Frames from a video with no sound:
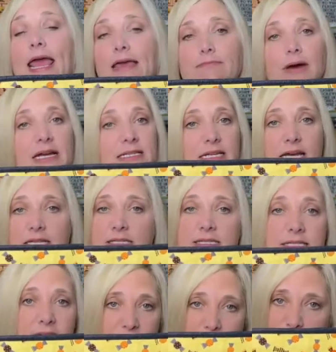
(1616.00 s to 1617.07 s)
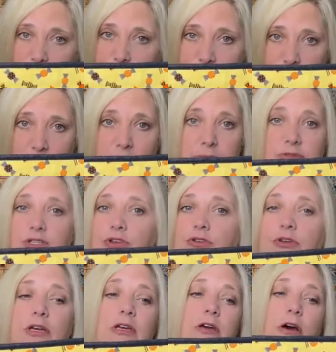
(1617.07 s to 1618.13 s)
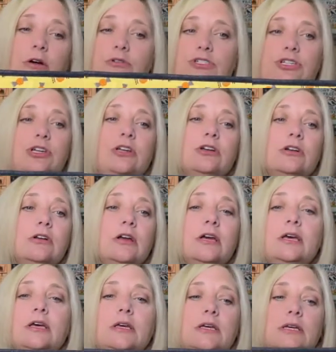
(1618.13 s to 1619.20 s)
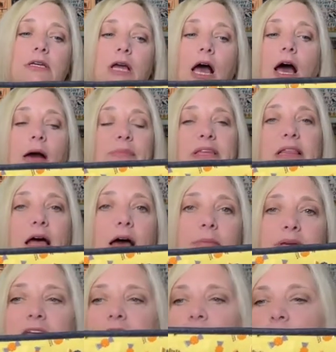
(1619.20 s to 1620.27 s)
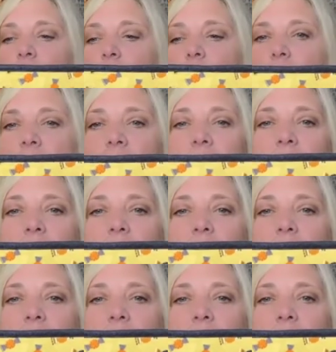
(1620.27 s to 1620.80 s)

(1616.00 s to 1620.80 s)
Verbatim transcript: 8 by 10 standard frame. So you could go to your Hobby Lobby, Joe